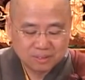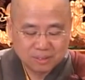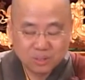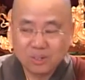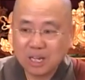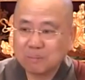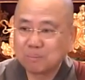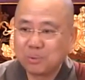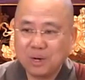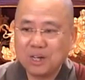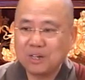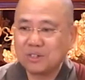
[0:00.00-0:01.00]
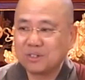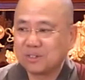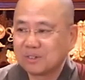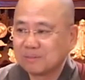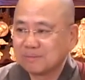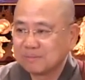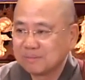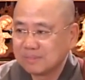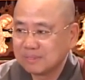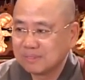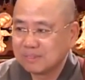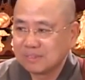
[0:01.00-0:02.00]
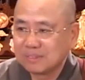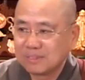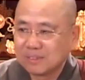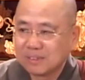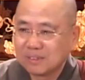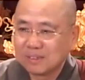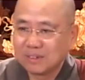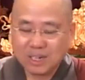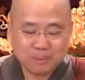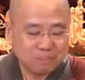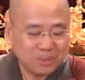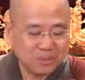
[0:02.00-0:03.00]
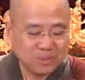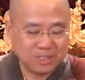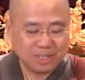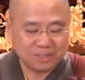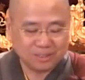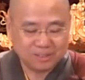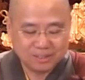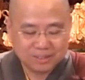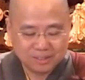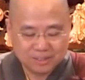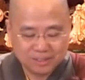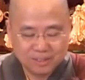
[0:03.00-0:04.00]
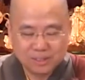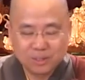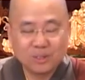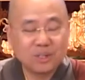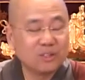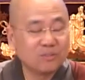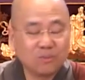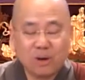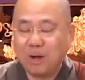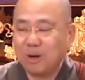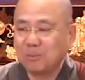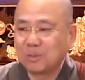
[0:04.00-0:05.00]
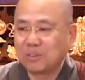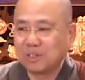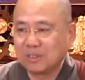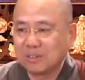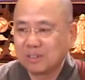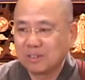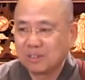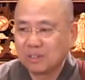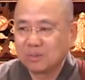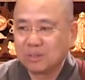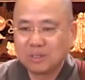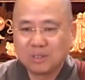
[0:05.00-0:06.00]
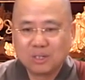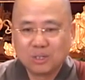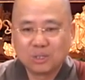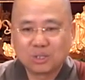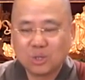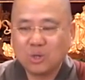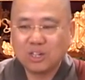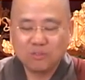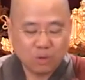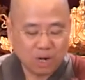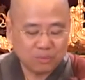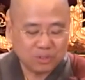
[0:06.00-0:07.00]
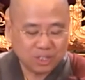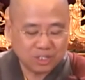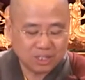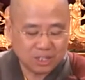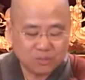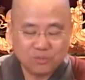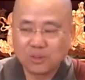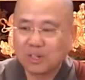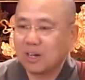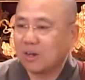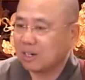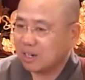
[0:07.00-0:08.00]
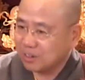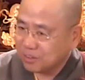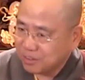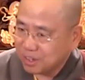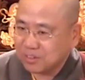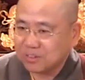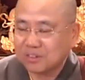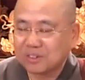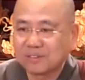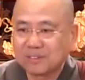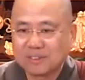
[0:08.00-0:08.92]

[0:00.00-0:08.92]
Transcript: You like praise. You like music. You are involved with it. You're so involved with it that you forget all other things.